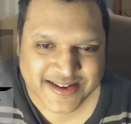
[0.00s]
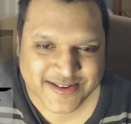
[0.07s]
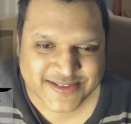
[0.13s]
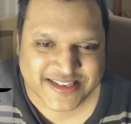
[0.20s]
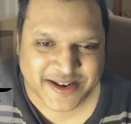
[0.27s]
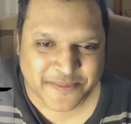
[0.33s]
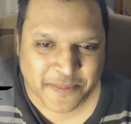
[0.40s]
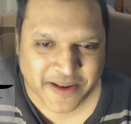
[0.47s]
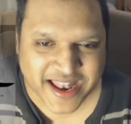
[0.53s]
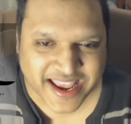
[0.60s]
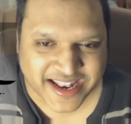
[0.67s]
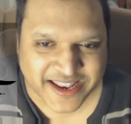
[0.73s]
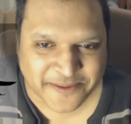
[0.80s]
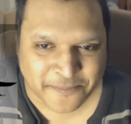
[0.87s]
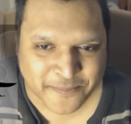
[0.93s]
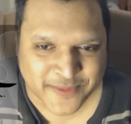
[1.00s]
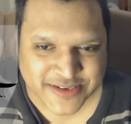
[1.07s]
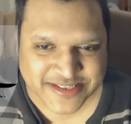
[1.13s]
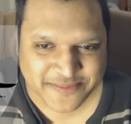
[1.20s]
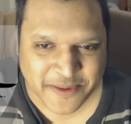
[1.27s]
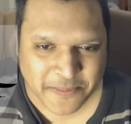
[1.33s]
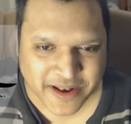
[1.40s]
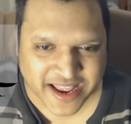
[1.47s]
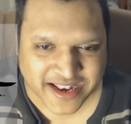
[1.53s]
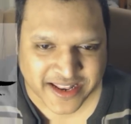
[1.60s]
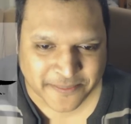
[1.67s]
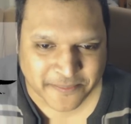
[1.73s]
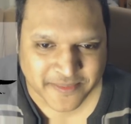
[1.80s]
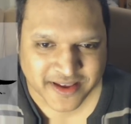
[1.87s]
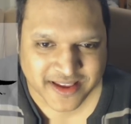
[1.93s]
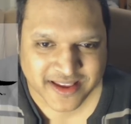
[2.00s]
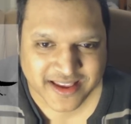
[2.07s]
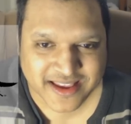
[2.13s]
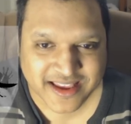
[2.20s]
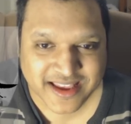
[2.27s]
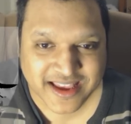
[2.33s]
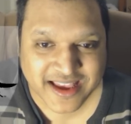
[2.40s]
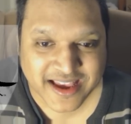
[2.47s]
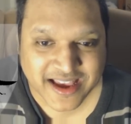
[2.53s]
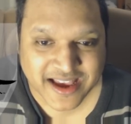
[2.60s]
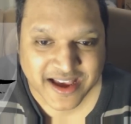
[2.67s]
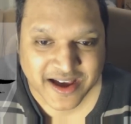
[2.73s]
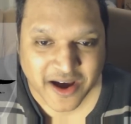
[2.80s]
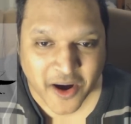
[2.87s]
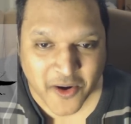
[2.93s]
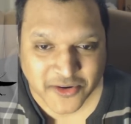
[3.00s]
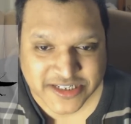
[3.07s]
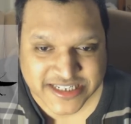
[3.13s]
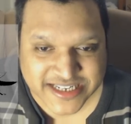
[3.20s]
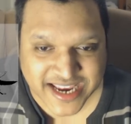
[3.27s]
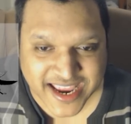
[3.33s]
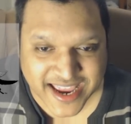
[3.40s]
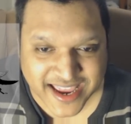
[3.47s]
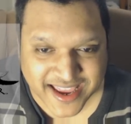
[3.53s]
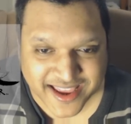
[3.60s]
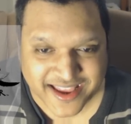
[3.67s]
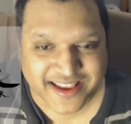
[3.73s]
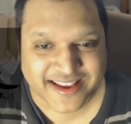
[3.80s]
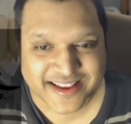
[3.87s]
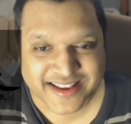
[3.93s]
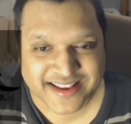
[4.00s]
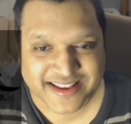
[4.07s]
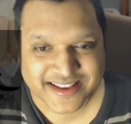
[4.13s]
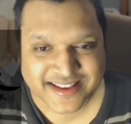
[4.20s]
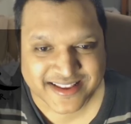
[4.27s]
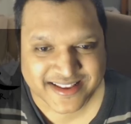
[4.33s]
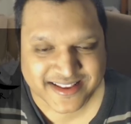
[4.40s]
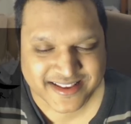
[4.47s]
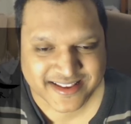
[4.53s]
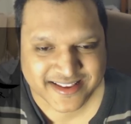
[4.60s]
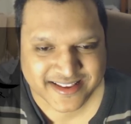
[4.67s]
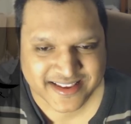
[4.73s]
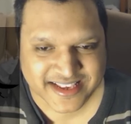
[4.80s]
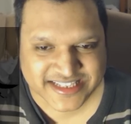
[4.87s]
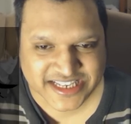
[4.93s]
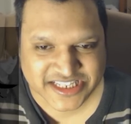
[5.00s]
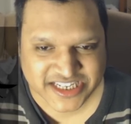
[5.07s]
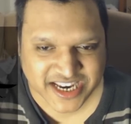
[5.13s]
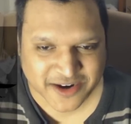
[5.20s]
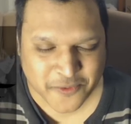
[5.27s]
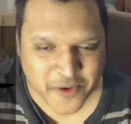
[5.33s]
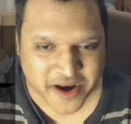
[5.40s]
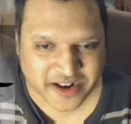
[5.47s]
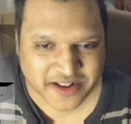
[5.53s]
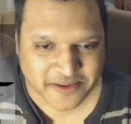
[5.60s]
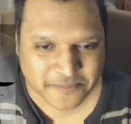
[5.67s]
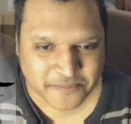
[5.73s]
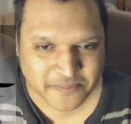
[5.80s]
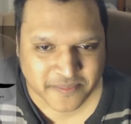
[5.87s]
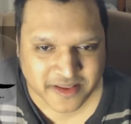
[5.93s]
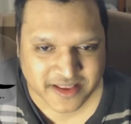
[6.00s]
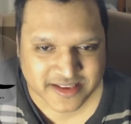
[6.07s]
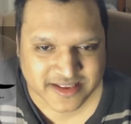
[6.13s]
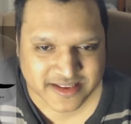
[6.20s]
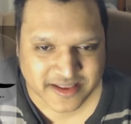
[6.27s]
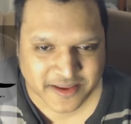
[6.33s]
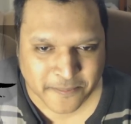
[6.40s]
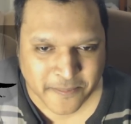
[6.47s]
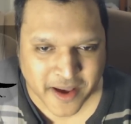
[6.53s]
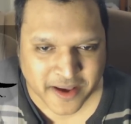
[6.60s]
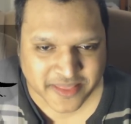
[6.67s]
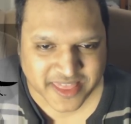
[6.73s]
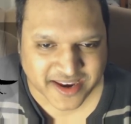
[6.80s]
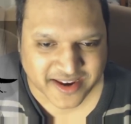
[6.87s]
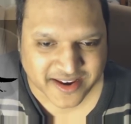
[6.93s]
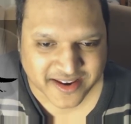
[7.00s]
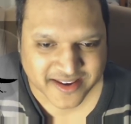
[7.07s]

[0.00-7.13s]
Who's gonna be playing him? Who's gonna be playing him? Oh shit! It's a chick wearing a thing.